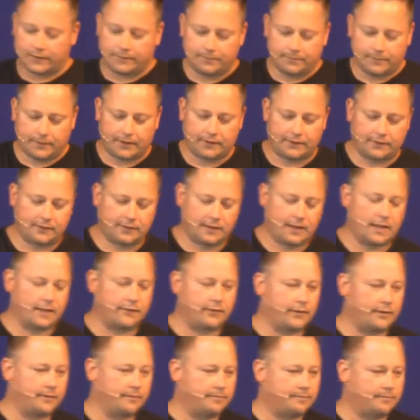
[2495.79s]
That's kind of
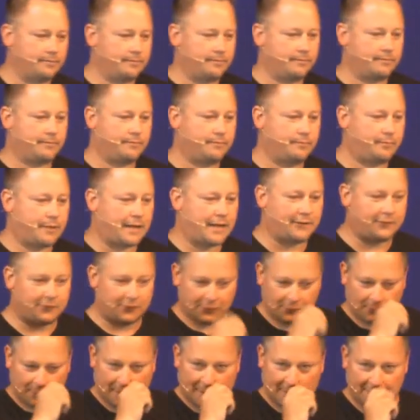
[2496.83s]
a pastor's
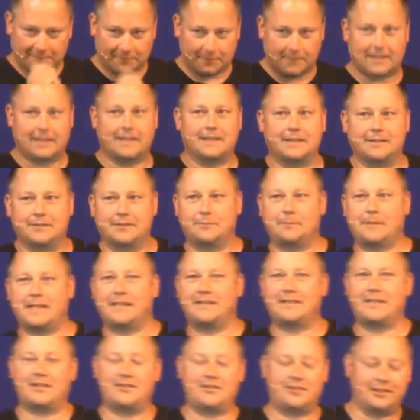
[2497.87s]
way of making you pay
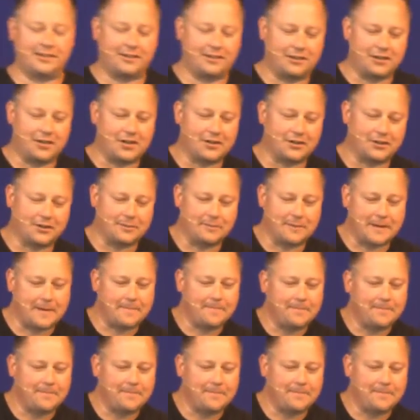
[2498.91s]
attention a little longer, but